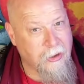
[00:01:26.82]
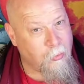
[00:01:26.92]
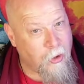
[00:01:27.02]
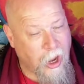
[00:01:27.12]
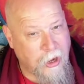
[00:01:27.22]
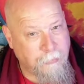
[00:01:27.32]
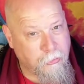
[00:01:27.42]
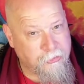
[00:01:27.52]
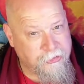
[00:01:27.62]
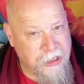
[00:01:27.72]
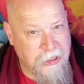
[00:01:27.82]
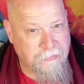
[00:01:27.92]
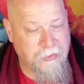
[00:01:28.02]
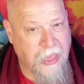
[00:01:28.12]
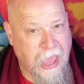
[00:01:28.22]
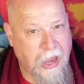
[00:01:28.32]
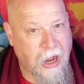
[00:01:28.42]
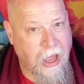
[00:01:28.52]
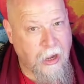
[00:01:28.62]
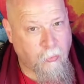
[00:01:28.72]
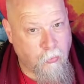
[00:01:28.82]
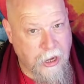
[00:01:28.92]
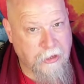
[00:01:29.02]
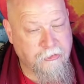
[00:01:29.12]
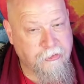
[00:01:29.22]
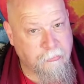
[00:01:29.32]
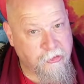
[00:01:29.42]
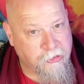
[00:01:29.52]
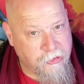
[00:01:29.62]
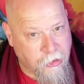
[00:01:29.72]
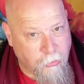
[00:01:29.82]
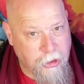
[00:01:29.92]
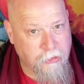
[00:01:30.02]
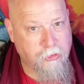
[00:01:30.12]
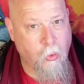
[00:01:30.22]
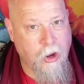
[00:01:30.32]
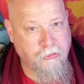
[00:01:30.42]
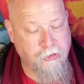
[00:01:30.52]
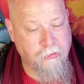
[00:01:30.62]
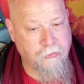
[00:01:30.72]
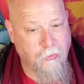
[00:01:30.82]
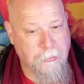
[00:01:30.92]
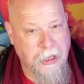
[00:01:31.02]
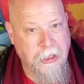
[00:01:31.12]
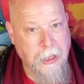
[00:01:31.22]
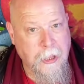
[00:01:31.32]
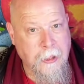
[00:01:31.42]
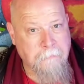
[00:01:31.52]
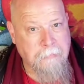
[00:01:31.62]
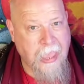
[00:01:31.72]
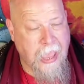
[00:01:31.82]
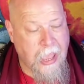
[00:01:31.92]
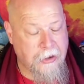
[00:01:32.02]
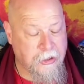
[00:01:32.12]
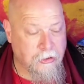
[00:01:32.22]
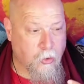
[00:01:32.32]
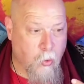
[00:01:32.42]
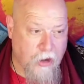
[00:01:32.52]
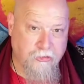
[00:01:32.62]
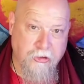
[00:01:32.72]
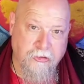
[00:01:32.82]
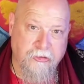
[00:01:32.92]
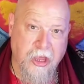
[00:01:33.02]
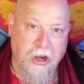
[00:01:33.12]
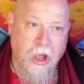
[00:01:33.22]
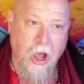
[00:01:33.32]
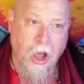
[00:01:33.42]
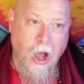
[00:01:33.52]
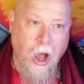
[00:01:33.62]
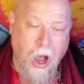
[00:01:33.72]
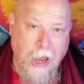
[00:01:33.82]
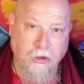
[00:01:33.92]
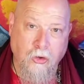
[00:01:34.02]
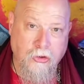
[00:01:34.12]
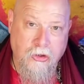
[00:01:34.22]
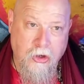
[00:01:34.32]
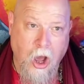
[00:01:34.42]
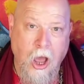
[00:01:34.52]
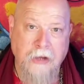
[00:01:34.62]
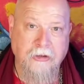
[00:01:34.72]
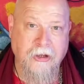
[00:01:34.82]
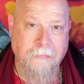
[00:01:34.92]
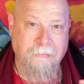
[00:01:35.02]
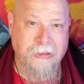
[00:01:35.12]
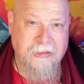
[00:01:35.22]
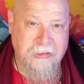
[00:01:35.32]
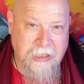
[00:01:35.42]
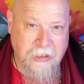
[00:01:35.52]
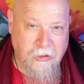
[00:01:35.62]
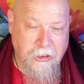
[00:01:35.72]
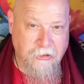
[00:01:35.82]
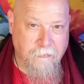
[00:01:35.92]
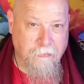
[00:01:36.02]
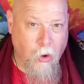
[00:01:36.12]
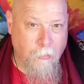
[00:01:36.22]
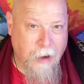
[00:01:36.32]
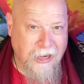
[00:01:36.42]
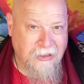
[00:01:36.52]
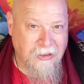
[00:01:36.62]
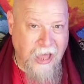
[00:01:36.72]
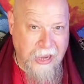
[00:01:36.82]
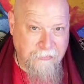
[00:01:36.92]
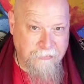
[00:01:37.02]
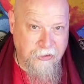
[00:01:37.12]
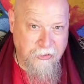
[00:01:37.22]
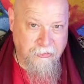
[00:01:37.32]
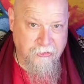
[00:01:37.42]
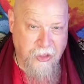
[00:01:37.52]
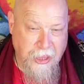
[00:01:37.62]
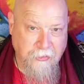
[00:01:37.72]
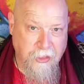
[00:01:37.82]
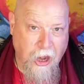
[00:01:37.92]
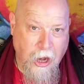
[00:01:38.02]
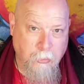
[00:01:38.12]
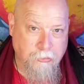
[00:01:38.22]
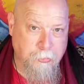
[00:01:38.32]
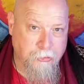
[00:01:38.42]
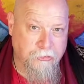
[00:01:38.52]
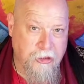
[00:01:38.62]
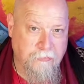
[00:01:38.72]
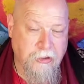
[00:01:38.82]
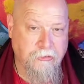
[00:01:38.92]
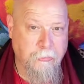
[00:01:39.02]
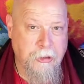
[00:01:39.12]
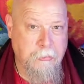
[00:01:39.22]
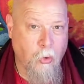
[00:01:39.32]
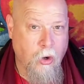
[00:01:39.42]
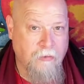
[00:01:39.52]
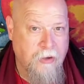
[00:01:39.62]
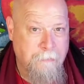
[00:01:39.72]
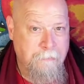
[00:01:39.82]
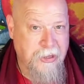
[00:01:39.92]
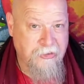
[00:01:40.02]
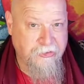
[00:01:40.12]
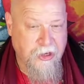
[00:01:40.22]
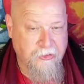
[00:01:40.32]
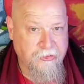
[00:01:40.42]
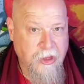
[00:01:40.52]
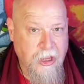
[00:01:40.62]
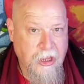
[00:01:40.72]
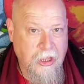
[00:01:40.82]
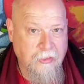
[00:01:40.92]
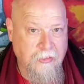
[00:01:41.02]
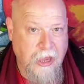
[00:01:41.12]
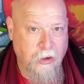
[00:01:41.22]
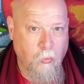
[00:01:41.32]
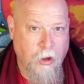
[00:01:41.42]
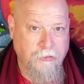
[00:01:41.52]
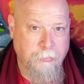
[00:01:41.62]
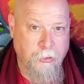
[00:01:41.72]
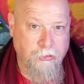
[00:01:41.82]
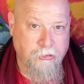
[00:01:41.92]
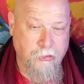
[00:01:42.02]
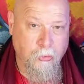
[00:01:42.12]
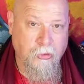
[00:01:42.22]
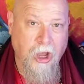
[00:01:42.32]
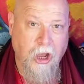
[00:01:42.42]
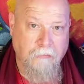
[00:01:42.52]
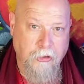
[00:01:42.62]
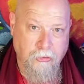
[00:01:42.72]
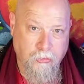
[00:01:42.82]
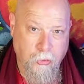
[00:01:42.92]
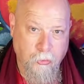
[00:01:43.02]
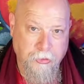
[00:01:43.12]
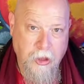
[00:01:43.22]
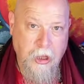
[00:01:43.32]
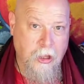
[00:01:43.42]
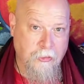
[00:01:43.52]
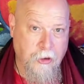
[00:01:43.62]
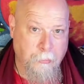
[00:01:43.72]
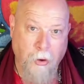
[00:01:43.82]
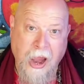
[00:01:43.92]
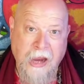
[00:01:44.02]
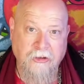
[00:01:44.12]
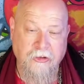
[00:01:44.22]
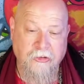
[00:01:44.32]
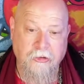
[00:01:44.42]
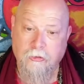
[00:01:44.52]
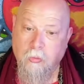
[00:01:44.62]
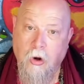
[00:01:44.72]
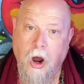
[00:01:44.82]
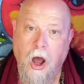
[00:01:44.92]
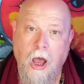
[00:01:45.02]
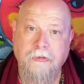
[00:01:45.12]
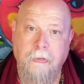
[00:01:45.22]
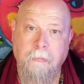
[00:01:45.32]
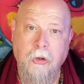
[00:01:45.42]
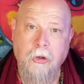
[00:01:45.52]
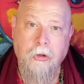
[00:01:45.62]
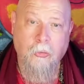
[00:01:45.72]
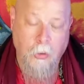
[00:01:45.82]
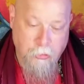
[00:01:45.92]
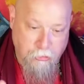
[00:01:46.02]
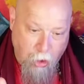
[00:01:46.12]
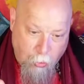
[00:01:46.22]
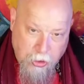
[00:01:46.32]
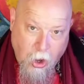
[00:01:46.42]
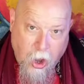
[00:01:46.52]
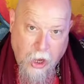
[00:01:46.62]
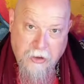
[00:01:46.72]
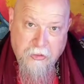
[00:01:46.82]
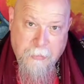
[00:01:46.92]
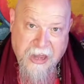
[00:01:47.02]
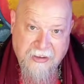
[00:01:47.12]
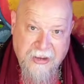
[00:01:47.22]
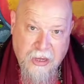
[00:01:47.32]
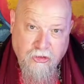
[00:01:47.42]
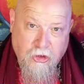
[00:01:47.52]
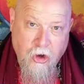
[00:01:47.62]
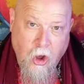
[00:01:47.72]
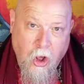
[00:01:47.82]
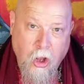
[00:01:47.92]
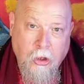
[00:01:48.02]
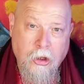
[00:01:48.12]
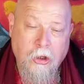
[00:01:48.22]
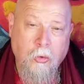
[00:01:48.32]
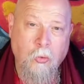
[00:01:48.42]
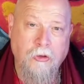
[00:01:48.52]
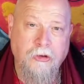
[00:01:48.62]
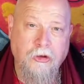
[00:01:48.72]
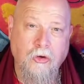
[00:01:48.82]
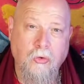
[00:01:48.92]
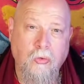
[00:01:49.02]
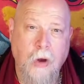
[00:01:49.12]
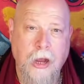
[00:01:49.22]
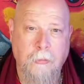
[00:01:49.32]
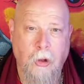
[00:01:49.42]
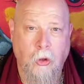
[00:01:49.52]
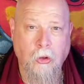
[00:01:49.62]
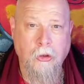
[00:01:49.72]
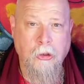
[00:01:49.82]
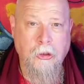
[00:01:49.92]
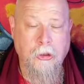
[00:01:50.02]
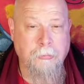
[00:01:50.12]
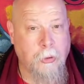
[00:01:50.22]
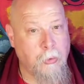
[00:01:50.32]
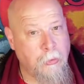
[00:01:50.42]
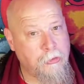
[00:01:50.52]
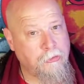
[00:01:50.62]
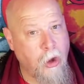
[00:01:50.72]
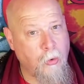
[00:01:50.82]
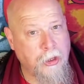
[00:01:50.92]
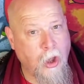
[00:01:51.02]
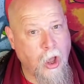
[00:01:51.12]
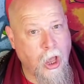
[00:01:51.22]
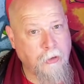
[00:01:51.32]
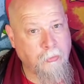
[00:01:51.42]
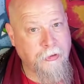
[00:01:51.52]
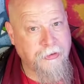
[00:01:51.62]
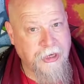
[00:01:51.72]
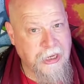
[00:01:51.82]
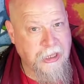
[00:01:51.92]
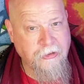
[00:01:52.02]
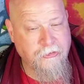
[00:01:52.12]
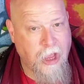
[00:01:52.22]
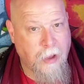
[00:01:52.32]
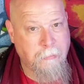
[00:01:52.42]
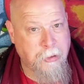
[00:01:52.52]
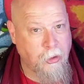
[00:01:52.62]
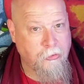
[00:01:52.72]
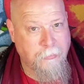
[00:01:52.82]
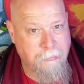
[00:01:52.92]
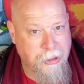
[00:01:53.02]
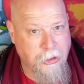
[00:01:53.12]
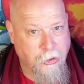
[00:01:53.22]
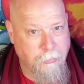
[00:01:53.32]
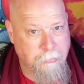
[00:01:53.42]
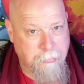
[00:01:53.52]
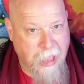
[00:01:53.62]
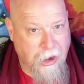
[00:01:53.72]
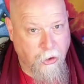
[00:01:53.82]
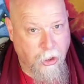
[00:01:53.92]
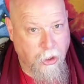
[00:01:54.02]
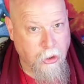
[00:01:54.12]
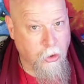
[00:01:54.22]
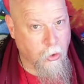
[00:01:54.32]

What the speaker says: When I perceived that, it raised some serious questions for me. And questions that I could not completely devote my life to this thing that I was perceiving to be more of a business than it was a pursuit of the truth. Their practices were awesome. What was going on in the meditation hall was incredible. But what was going on with needing to build a bigger, better